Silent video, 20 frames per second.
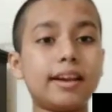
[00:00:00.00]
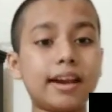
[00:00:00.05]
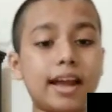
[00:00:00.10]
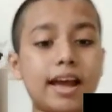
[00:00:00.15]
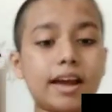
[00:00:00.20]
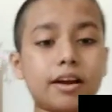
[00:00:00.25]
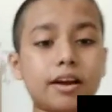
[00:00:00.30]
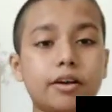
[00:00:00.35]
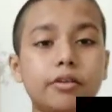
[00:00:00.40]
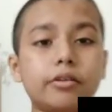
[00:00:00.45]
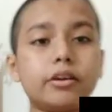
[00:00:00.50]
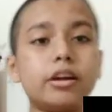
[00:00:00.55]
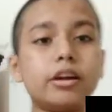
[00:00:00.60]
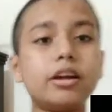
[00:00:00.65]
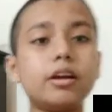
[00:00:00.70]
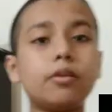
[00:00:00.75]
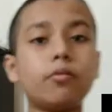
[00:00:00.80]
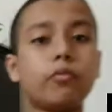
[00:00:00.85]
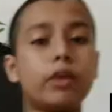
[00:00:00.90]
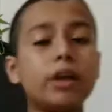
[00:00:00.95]
Now,
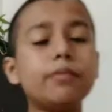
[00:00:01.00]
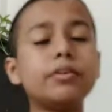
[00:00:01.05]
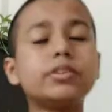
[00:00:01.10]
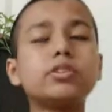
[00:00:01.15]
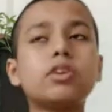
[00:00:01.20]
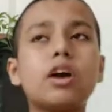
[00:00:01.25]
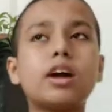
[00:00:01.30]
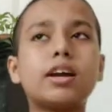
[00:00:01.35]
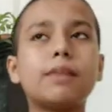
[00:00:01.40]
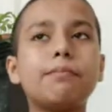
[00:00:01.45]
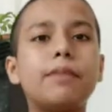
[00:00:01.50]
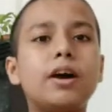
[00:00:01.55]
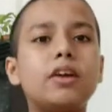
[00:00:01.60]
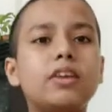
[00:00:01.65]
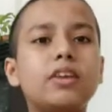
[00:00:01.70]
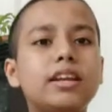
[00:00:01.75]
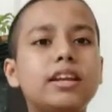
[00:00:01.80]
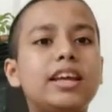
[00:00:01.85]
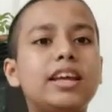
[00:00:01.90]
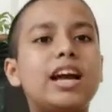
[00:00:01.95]
when we talk
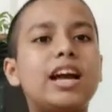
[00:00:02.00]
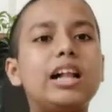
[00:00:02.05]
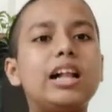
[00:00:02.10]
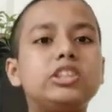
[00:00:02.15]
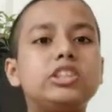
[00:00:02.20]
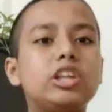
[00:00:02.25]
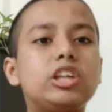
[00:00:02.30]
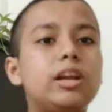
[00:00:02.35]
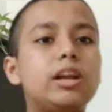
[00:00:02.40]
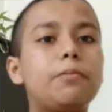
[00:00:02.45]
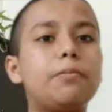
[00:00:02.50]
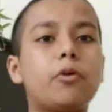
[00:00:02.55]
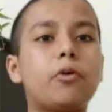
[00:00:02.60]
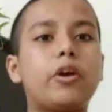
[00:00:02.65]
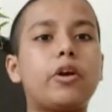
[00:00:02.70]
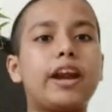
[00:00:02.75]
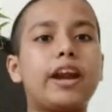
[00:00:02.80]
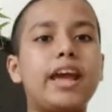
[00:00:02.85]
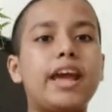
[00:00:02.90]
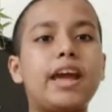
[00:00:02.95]
about any cultural
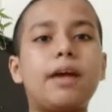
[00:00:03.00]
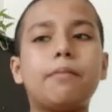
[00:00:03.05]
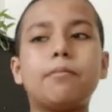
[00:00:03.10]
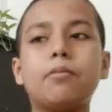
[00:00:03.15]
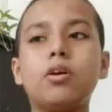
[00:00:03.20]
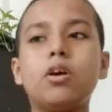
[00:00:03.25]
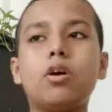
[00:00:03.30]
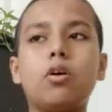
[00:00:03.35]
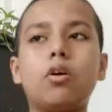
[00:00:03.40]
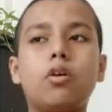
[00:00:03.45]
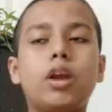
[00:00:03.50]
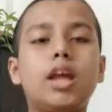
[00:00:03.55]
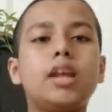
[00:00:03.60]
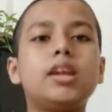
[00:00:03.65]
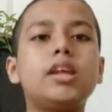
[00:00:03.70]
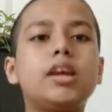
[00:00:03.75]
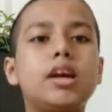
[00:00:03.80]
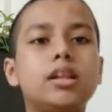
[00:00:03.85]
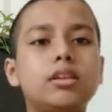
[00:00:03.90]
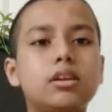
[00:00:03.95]
program or
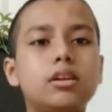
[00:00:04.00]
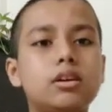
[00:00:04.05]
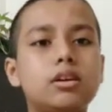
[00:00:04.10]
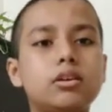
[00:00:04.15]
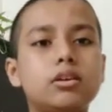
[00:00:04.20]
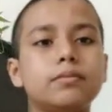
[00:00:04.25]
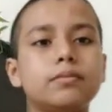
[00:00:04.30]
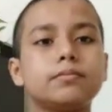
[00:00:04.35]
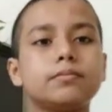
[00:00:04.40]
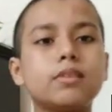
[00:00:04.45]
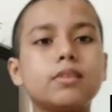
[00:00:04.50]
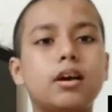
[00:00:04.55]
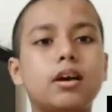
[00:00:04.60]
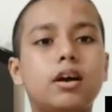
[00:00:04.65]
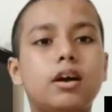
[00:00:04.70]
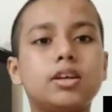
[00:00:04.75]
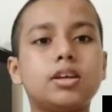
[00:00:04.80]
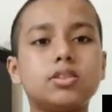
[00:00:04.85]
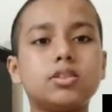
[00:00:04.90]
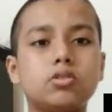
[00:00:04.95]
any other
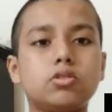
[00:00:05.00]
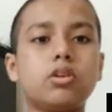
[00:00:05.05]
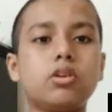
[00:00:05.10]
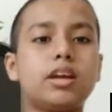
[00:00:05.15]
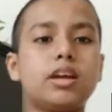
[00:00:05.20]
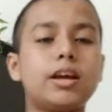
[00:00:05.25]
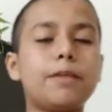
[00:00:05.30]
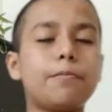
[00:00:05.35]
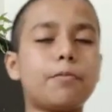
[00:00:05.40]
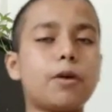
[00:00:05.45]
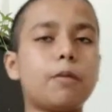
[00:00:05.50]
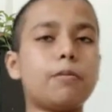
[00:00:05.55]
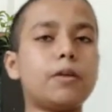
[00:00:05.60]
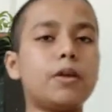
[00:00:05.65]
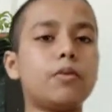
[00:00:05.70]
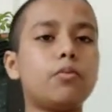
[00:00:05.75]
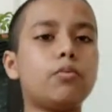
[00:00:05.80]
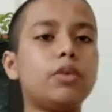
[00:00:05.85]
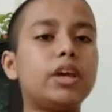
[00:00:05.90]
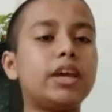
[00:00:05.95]
historical
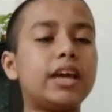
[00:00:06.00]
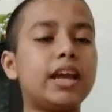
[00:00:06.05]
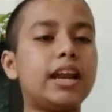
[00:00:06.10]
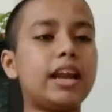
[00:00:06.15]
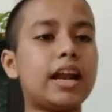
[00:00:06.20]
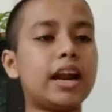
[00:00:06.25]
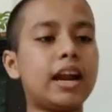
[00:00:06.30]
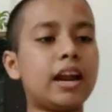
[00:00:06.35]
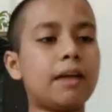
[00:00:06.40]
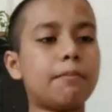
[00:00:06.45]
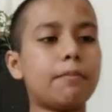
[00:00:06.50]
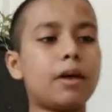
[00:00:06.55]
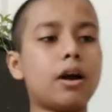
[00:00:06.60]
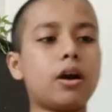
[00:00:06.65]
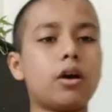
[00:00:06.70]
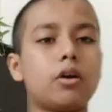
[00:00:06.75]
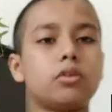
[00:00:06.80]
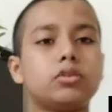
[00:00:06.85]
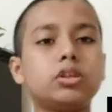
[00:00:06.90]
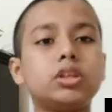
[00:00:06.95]
problem, we can learn
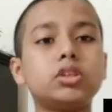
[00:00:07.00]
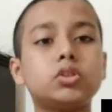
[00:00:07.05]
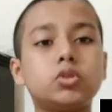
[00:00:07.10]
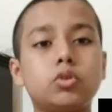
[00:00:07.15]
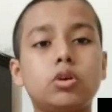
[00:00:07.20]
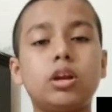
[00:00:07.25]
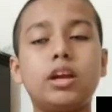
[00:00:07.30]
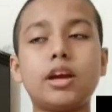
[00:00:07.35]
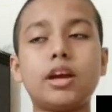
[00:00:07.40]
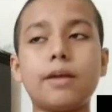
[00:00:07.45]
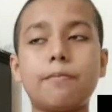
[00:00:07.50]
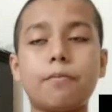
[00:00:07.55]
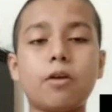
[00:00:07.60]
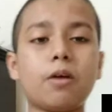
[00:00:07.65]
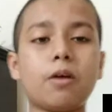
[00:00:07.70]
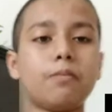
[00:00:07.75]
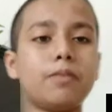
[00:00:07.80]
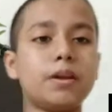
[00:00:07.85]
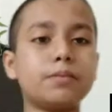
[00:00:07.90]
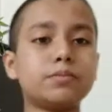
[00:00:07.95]
about historical
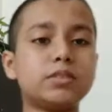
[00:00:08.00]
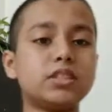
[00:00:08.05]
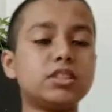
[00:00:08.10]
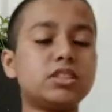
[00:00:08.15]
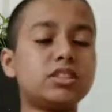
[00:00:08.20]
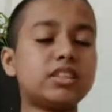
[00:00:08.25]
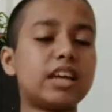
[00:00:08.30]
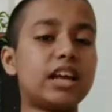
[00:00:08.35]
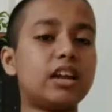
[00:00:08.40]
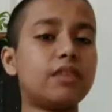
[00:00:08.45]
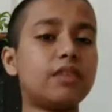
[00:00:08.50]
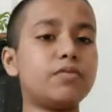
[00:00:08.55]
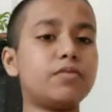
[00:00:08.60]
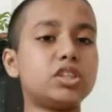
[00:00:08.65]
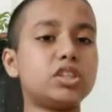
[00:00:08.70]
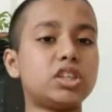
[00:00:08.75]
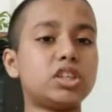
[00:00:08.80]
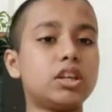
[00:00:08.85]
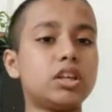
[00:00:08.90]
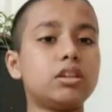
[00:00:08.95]
problems in
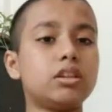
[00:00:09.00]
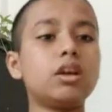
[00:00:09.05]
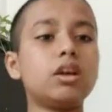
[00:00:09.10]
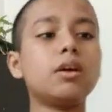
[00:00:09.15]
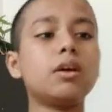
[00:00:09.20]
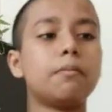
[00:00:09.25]
television.